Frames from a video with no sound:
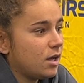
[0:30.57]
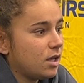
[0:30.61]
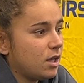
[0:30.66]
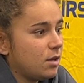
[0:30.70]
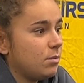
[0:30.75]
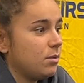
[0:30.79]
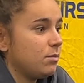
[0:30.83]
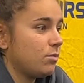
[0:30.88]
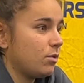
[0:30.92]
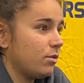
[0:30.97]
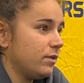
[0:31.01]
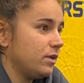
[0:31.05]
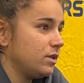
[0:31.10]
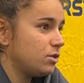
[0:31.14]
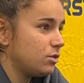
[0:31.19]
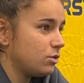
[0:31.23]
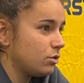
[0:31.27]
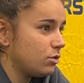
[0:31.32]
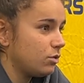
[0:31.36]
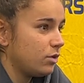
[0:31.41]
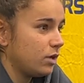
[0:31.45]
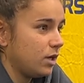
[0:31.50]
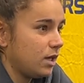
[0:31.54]
Keep improving
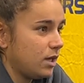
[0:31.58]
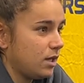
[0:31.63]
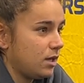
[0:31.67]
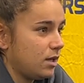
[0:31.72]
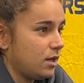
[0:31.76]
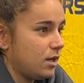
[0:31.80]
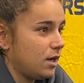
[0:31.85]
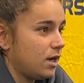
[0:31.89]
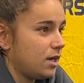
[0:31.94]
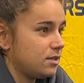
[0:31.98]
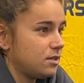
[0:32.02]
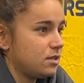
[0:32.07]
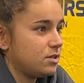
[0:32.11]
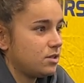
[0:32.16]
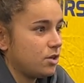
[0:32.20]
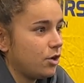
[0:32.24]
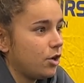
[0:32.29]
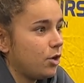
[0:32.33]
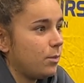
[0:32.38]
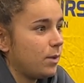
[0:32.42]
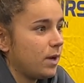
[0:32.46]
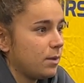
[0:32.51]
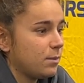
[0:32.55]
too as a
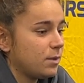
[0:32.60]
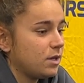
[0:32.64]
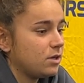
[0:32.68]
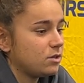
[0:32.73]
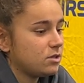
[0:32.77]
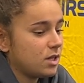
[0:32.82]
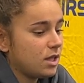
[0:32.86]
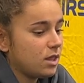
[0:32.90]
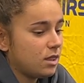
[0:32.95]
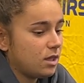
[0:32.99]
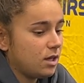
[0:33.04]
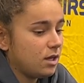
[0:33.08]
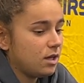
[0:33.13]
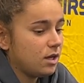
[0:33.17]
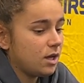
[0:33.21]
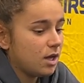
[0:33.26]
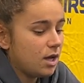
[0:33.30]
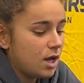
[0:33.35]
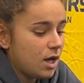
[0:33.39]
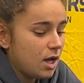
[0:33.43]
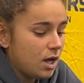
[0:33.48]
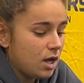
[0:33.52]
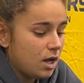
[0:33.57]
center back, because I think
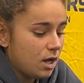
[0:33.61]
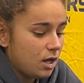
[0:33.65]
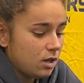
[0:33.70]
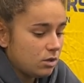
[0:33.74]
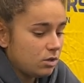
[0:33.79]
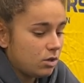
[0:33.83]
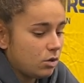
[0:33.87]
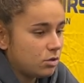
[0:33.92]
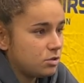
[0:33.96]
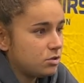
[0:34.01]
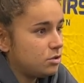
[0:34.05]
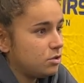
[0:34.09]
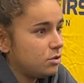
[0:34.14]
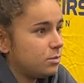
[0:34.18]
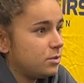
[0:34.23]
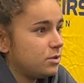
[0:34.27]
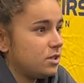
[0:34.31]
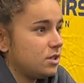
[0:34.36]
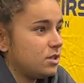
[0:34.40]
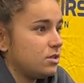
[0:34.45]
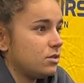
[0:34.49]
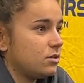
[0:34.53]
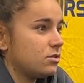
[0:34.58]
those two
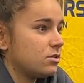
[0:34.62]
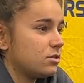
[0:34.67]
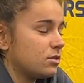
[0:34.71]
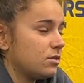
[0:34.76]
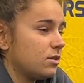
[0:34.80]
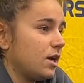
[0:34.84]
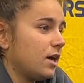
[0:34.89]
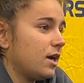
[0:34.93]
positions